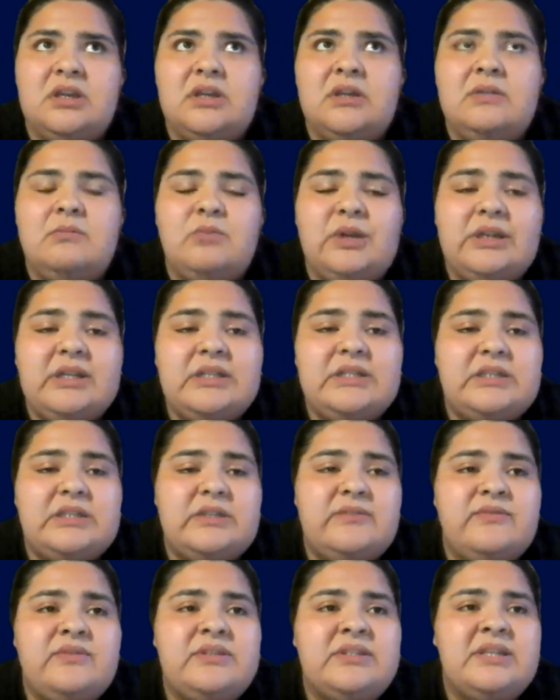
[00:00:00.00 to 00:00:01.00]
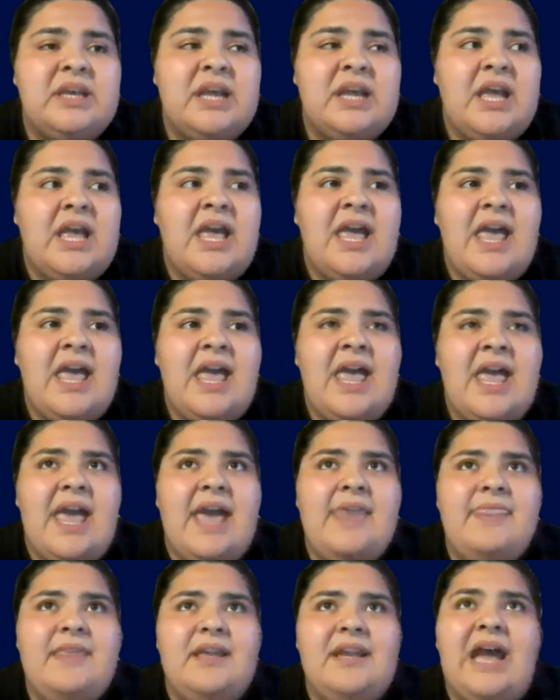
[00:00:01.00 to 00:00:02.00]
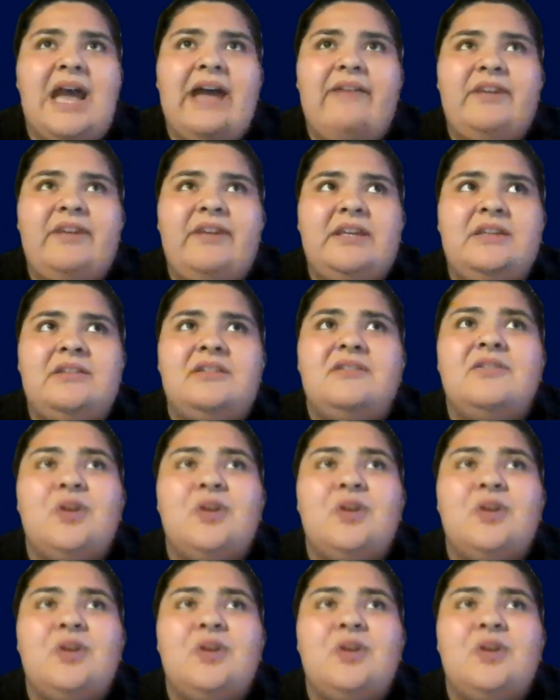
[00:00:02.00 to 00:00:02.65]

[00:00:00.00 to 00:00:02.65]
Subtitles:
relatives, and then having